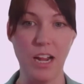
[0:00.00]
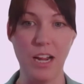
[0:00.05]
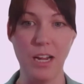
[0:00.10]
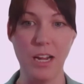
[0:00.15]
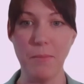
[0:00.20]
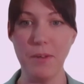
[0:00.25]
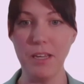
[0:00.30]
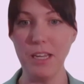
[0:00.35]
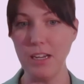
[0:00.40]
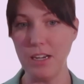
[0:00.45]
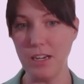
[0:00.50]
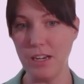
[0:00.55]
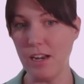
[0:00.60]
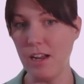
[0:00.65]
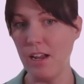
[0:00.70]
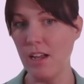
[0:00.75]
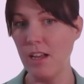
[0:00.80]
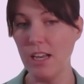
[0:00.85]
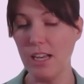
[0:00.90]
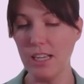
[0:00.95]
time
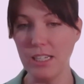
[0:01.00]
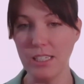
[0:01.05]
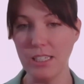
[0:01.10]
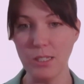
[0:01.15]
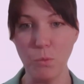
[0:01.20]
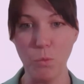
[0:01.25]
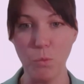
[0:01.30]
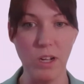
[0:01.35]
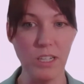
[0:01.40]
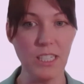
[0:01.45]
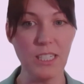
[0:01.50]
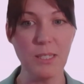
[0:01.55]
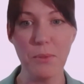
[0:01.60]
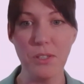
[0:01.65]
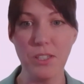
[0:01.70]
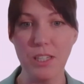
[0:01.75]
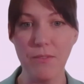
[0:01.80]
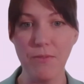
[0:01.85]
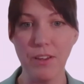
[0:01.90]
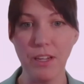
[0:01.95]
in one
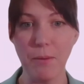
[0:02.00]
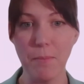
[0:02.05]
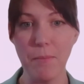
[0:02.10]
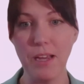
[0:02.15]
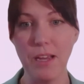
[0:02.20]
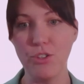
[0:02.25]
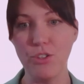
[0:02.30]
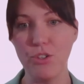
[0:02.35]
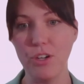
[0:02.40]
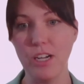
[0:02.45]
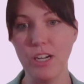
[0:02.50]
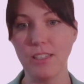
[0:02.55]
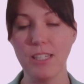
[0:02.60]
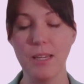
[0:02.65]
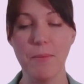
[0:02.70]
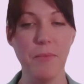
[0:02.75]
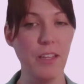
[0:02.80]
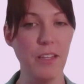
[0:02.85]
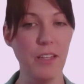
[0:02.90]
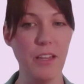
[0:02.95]
specific metric,
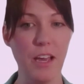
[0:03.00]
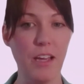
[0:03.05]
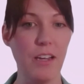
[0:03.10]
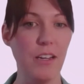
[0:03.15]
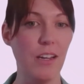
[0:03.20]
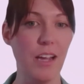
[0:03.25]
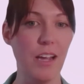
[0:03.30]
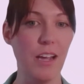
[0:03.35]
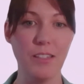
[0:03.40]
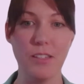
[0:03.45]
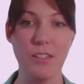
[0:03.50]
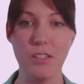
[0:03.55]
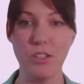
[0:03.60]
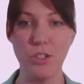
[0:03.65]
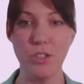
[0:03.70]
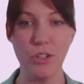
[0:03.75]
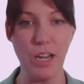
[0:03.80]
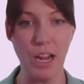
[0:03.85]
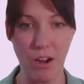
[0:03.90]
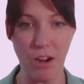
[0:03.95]
something that has
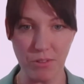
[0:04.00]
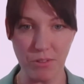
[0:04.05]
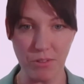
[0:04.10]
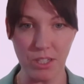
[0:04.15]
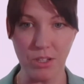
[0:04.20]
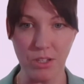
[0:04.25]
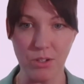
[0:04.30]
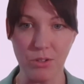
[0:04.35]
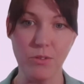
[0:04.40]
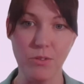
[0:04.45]
stood out to